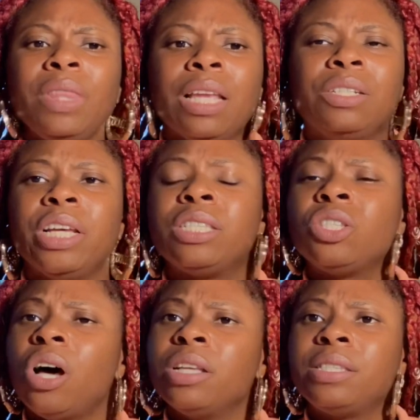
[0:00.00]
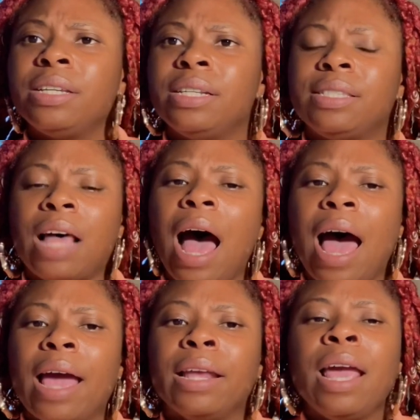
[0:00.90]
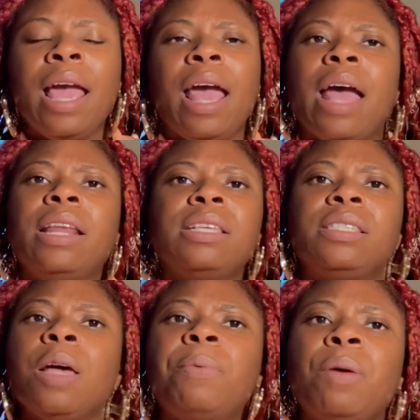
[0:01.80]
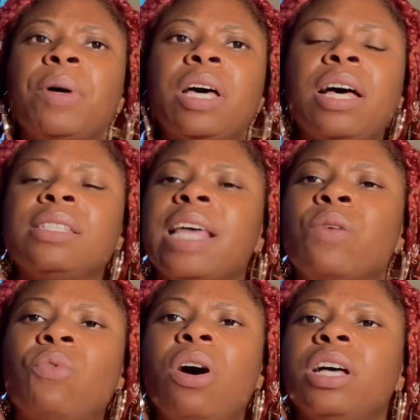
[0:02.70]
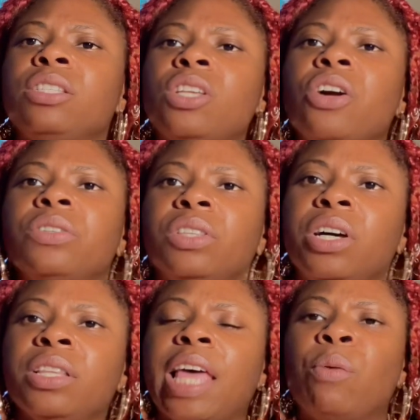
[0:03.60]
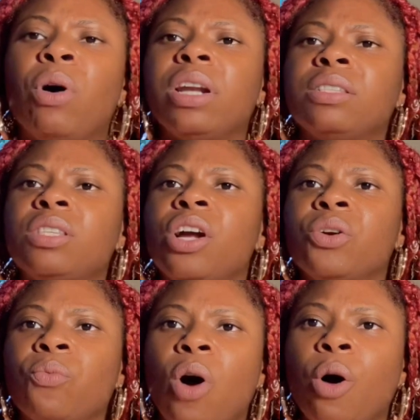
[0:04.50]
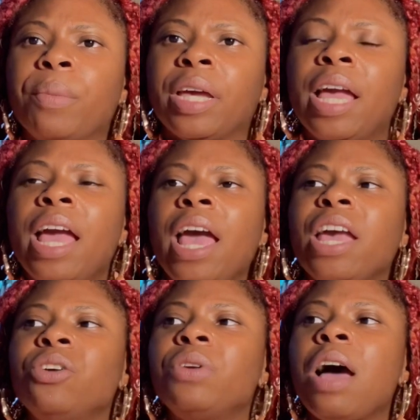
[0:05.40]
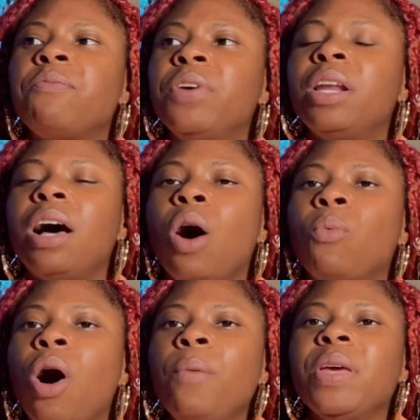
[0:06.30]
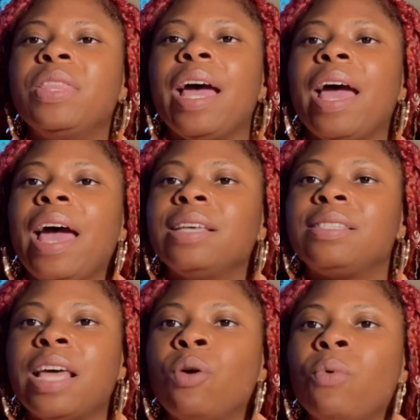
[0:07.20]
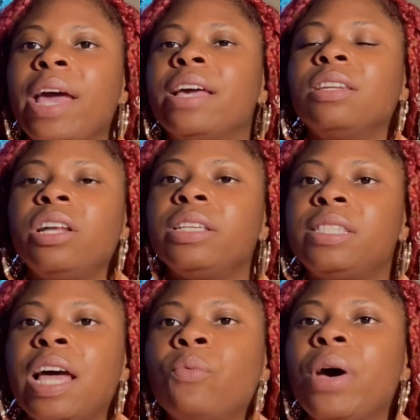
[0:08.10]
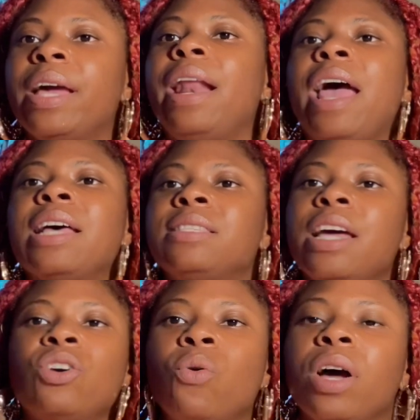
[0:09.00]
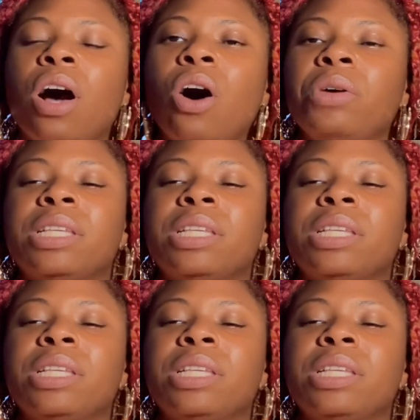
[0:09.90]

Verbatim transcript: just tossed to the side. And it's simply because they want a certain look. They want a certain woman. And you're not finna, a woman that acts that way and looks that way and has that going on